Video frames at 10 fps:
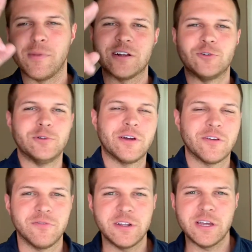back to another
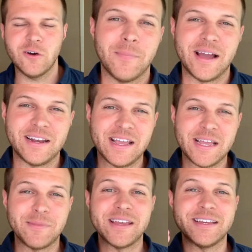video. My
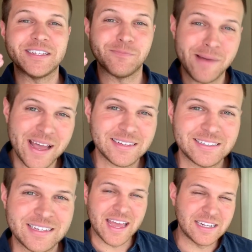name is
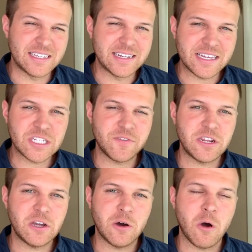Matt, and in today's
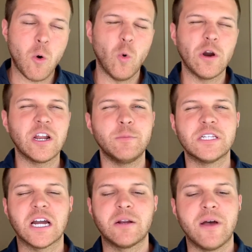video, we're going to be
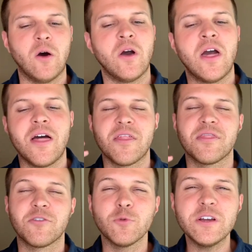talking about
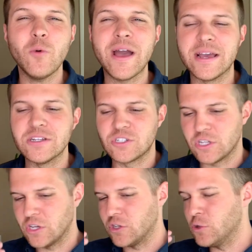three ways
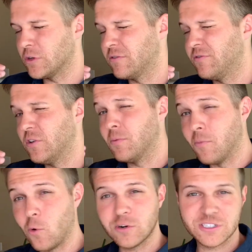you can feel
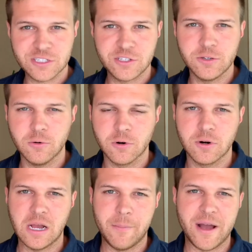more
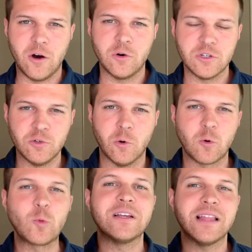secure about your
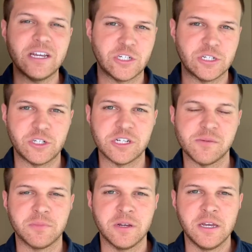relationship.